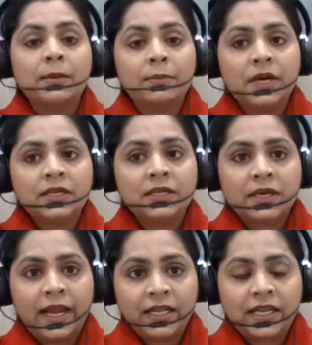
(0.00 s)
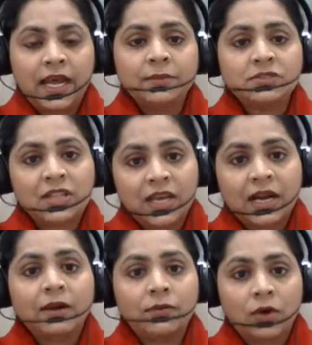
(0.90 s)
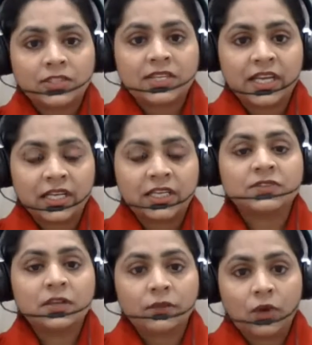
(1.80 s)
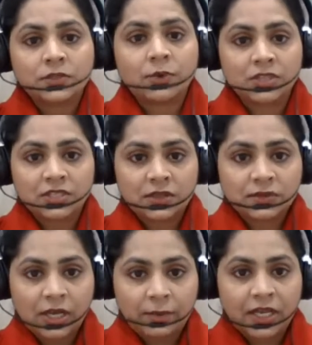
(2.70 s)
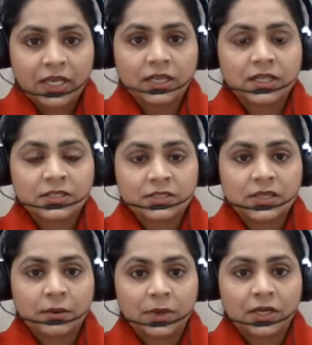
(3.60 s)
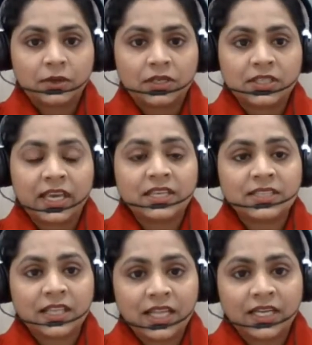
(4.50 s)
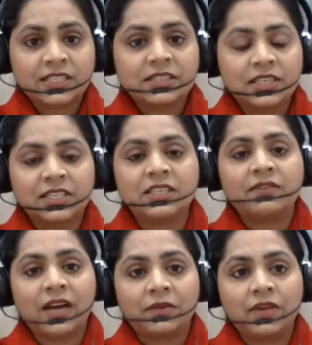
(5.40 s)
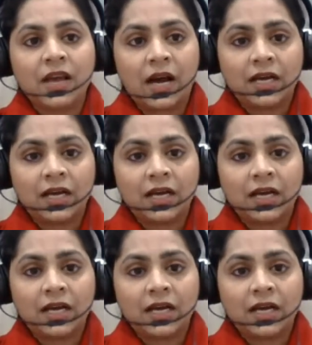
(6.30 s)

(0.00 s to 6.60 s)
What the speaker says: But at times there are false negatives and false positives coming in this particular case, and that is the reason why we